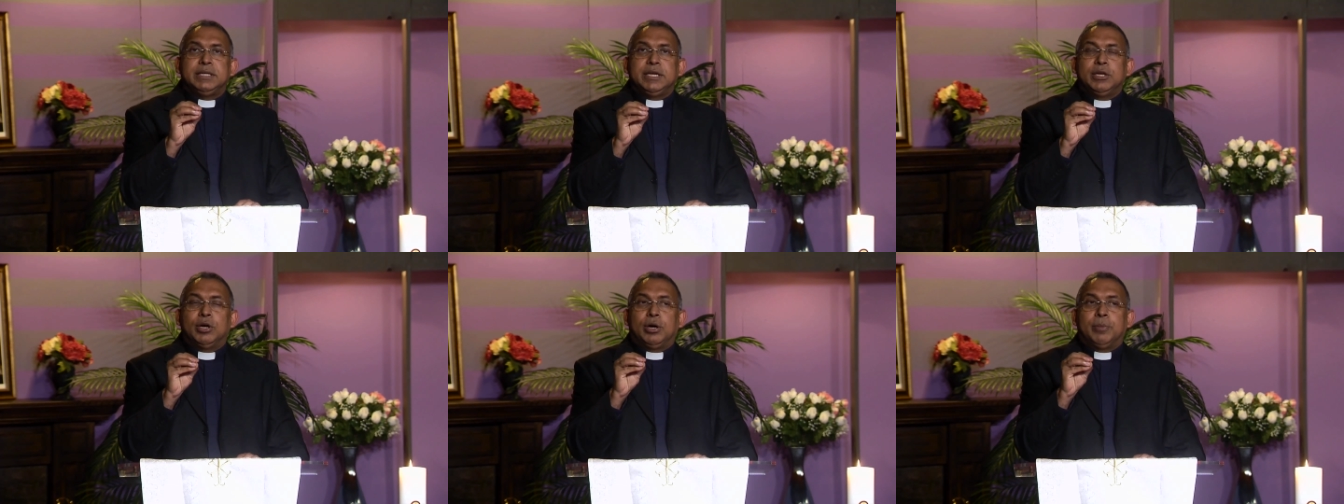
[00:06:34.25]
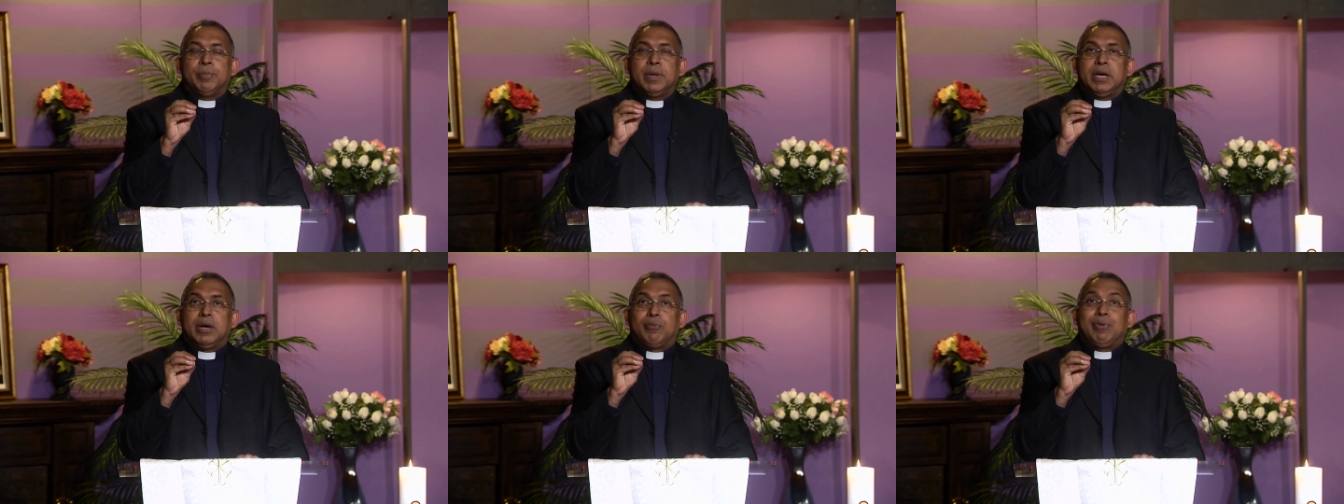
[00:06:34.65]
you know
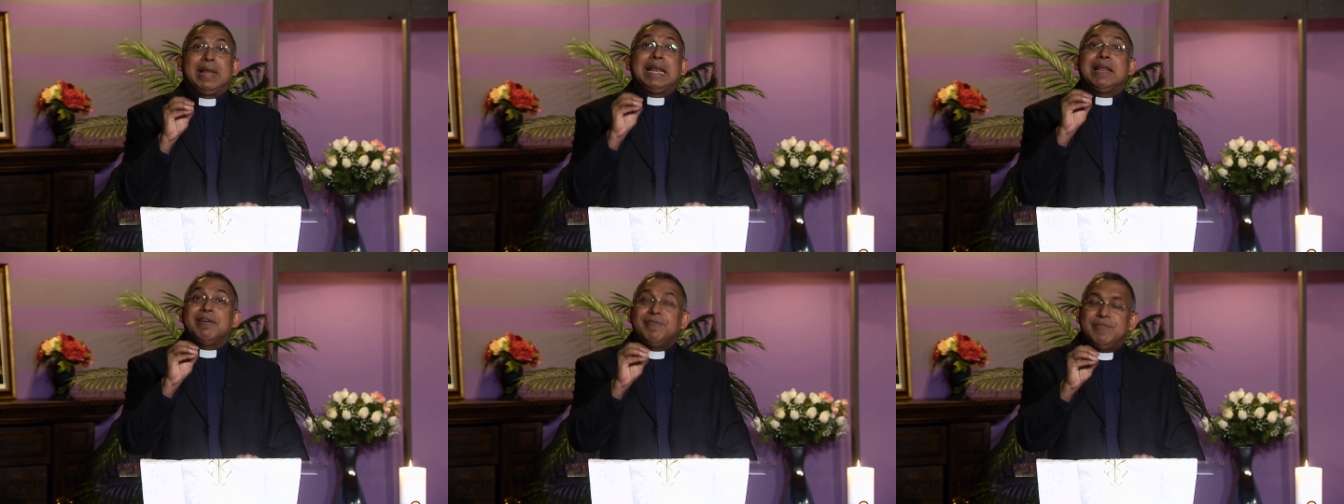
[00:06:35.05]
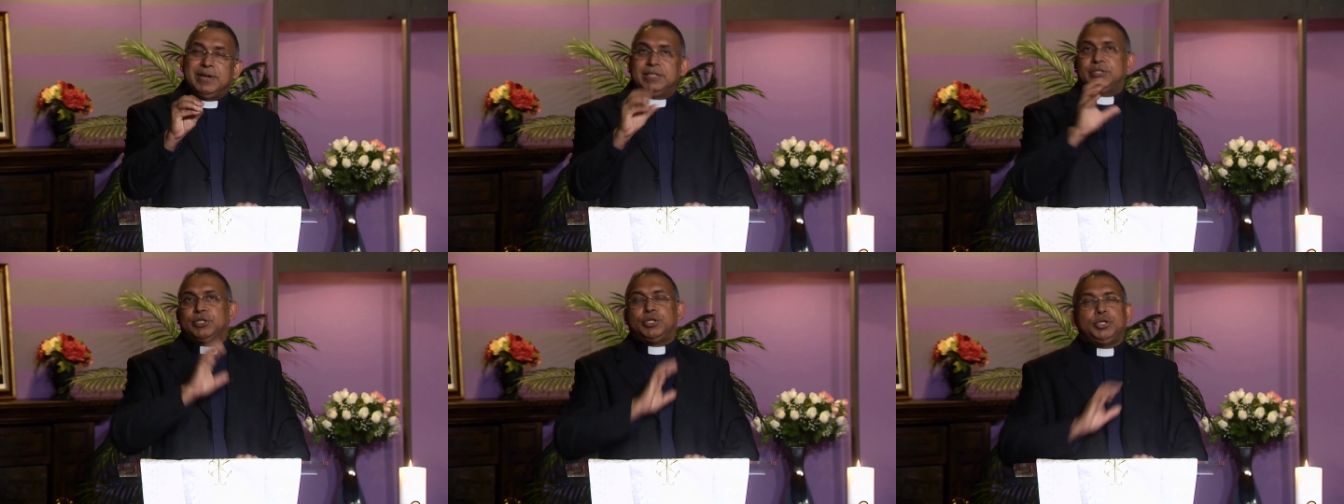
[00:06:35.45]

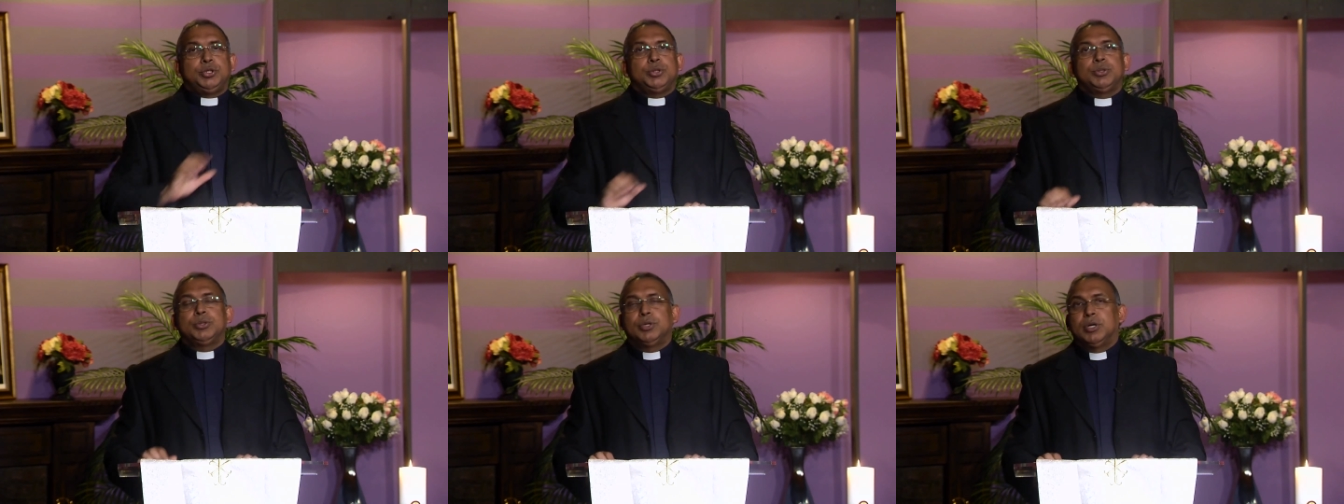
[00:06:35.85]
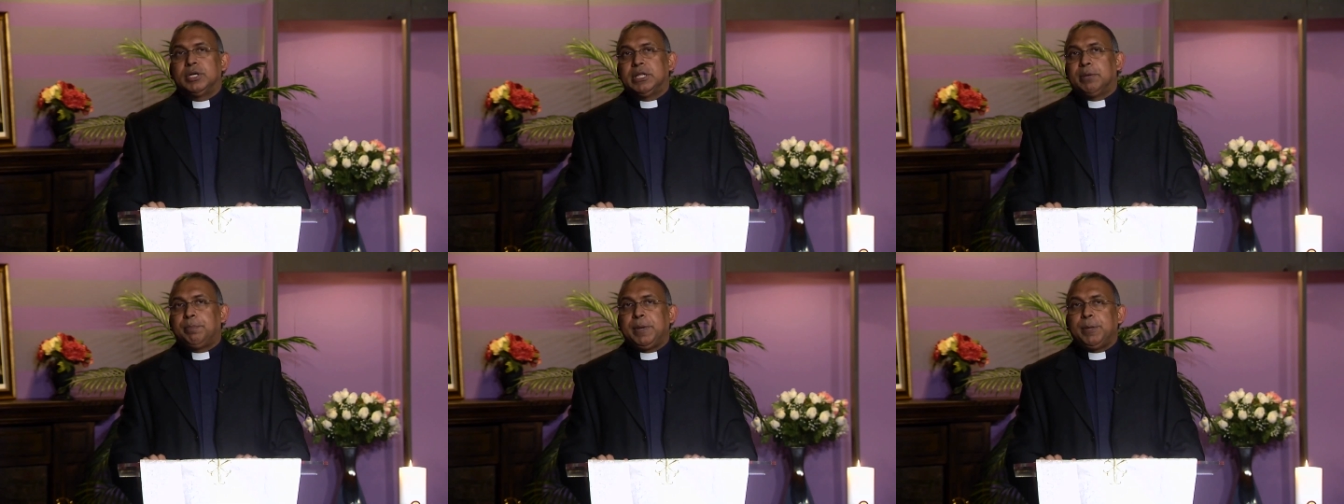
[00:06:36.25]
relevance to
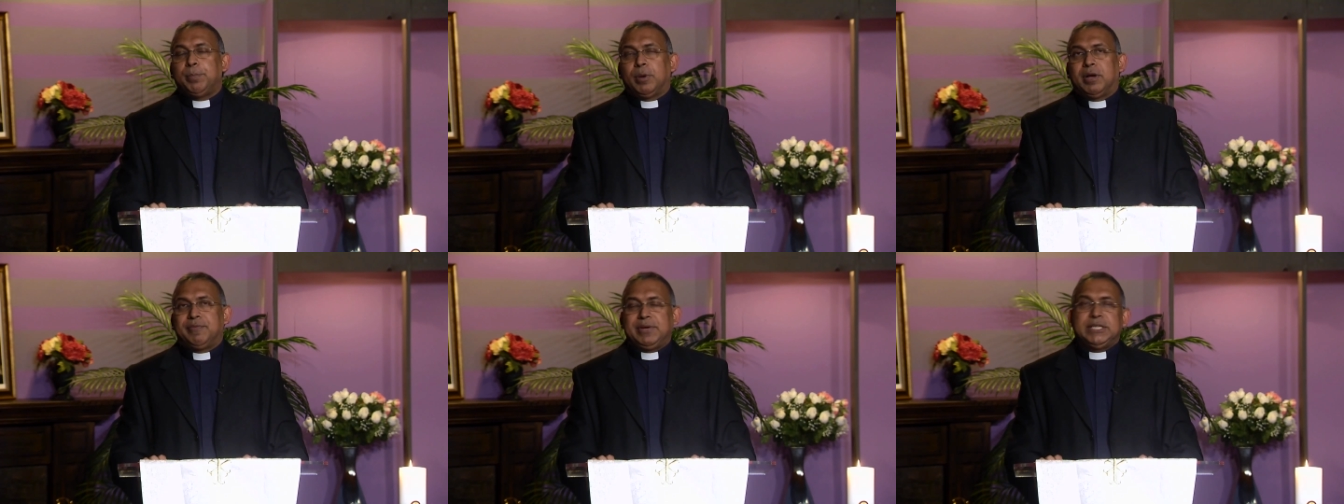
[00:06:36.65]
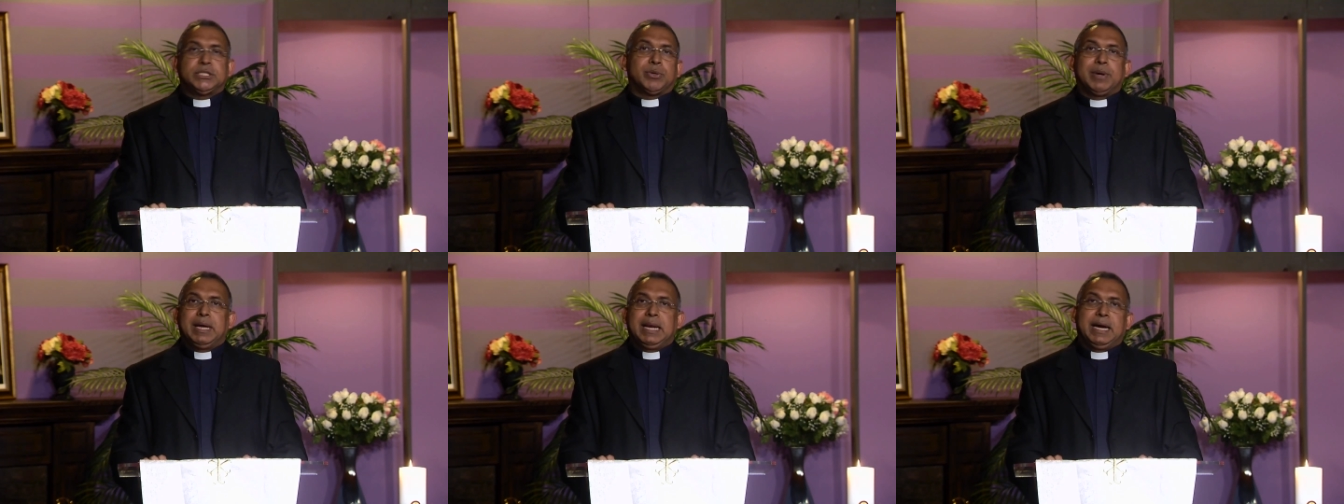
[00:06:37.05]
the people of
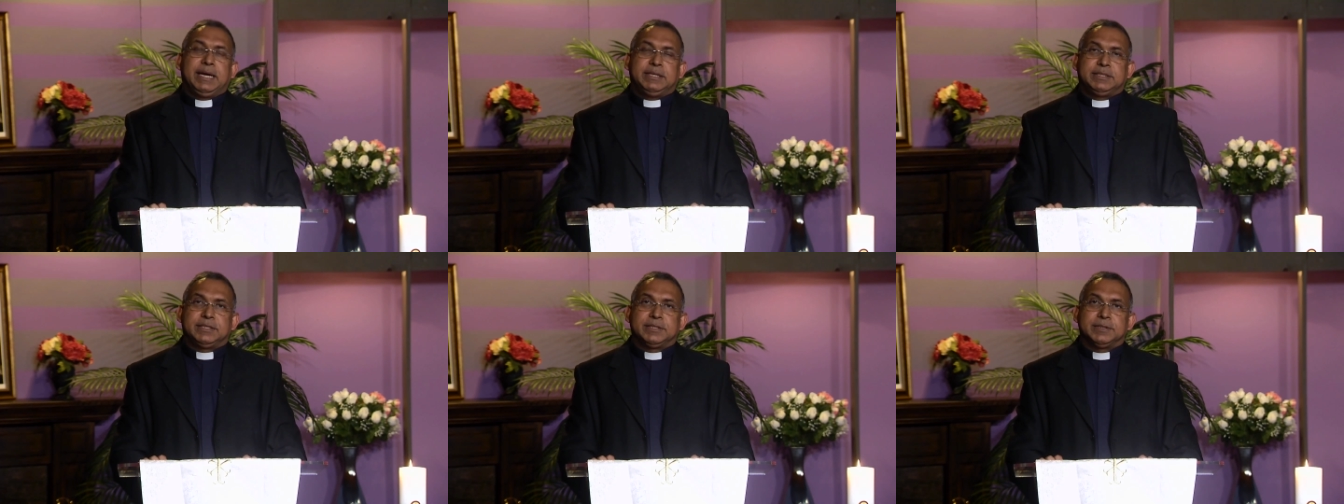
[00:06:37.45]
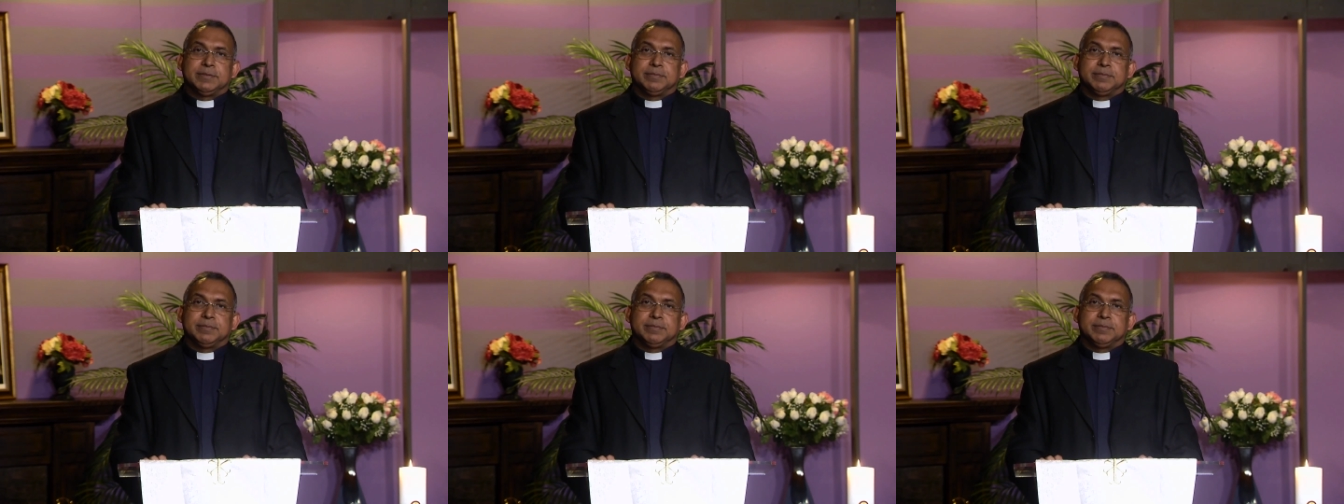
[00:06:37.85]
Israelites